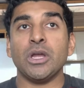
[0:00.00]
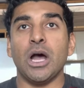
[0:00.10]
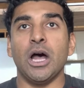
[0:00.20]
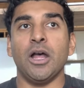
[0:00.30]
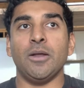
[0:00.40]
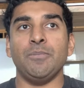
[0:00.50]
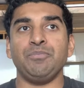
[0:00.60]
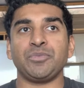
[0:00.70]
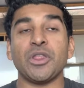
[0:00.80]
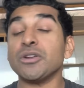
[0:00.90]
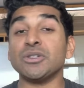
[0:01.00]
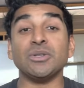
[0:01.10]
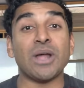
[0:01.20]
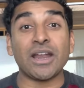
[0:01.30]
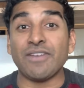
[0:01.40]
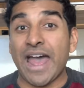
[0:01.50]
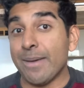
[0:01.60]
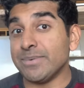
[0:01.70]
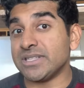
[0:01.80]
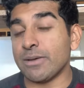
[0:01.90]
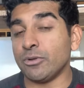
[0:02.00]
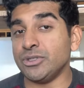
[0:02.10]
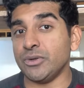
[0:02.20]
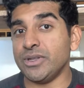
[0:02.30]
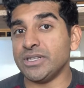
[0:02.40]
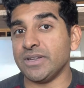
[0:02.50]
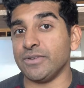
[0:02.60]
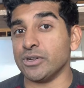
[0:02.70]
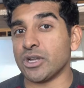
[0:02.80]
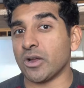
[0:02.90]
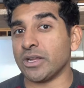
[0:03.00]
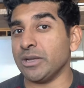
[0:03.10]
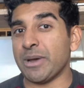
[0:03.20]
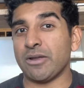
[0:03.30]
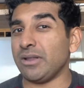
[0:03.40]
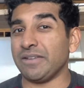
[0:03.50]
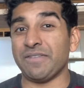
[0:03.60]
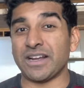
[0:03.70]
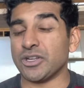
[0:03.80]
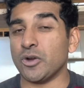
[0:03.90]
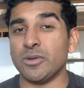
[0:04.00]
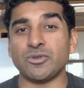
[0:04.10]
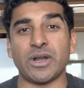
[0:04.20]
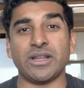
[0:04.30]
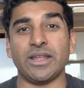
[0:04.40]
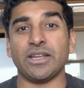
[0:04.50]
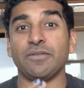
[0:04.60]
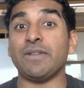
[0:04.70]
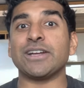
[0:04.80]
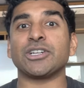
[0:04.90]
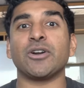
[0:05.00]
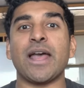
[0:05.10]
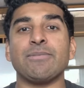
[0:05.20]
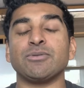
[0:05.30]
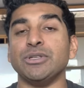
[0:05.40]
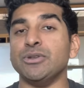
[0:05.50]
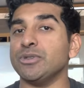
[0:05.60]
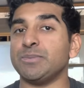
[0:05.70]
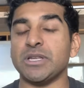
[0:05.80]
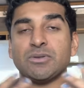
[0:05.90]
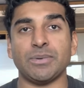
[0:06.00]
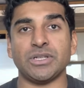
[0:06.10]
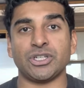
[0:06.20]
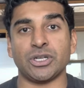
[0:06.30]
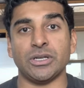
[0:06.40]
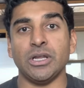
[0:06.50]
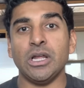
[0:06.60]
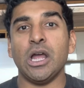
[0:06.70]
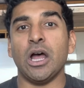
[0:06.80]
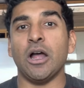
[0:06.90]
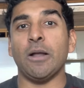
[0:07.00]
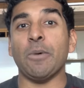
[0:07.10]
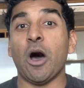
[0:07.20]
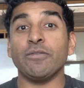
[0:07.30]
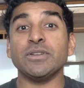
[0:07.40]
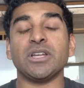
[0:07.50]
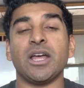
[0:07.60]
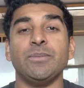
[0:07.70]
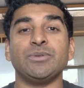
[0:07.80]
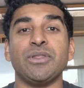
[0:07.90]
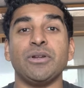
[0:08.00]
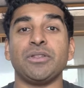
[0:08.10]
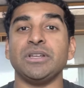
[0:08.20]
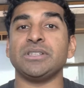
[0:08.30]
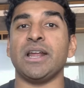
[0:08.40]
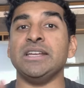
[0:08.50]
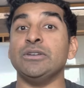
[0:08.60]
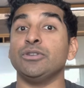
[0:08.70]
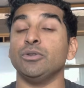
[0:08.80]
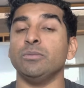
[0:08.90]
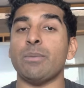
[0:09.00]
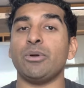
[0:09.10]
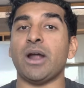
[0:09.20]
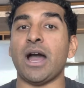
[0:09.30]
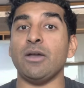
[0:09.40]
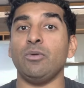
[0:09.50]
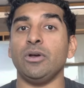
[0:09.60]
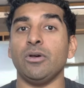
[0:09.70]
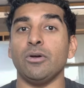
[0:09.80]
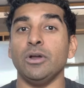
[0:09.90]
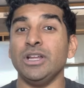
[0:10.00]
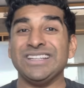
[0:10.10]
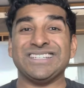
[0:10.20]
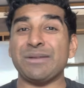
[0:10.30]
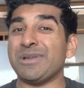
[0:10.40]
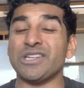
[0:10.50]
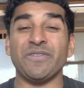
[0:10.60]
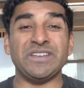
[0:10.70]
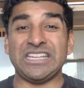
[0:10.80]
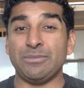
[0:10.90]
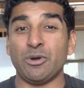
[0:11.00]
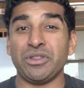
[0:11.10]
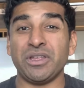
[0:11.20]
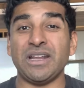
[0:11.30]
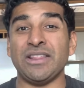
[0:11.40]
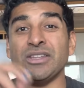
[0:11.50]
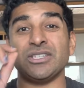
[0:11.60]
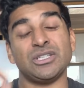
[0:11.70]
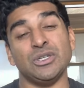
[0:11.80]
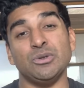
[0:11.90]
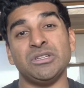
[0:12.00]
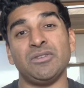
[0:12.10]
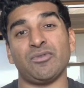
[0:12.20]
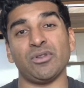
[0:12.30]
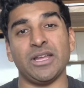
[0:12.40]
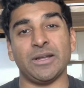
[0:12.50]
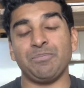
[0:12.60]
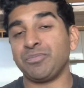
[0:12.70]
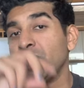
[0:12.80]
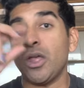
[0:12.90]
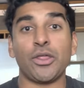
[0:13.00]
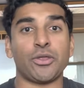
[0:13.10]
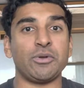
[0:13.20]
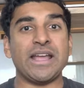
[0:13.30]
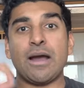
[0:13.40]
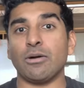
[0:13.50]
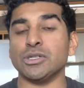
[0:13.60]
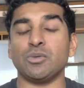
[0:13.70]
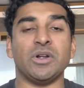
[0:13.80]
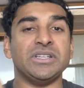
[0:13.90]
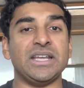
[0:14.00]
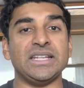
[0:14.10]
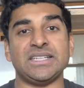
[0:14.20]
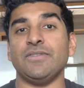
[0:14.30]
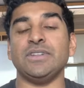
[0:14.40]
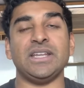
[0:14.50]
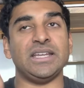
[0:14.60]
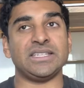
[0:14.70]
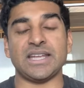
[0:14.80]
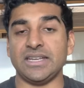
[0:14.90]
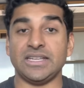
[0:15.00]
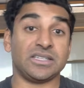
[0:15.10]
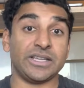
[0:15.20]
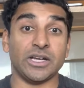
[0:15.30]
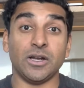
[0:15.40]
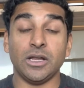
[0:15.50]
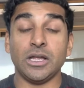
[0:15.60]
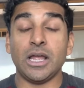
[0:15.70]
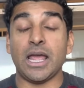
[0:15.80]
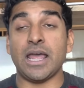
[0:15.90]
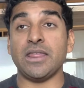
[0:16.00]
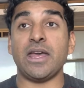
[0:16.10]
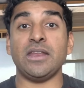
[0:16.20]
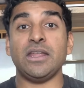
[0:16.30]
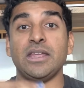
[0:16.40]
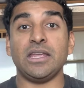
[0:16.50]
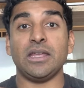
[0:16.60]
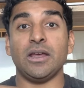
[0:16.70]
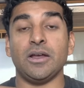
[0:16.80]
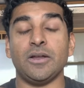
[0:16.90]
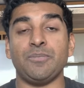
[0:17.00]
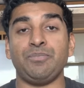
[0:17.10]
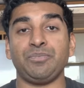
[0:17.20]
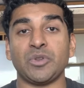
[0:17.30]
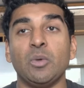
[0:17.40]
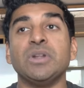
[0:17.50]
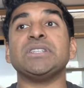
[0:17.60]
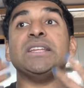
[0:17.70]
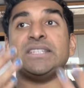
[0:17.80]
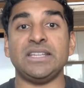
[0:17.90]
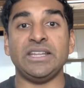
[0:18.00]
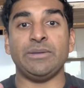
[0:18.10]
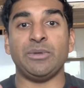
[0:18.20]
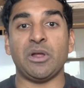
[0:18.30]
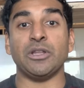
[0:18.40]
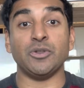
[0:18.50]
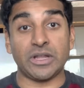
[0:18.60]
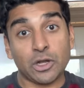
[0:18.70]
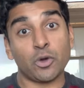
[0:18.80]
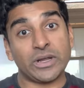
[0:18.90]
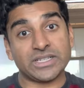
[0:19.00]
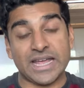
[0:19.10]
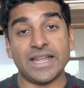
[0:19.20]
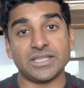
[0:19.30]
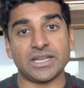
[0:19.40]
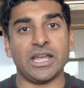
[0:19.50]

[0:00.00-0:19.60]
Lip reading: There's a lot of apps that will do this if you're talking about like factotums, right? Like flashcard apps will use spaced repetition. Oftentimes when there are things that I need to remember, I will send myself an email with it and then snooze it for like 3 hours, 1 day, 7 days, 10 days later. And then once I see the email, I'll do like a quick test.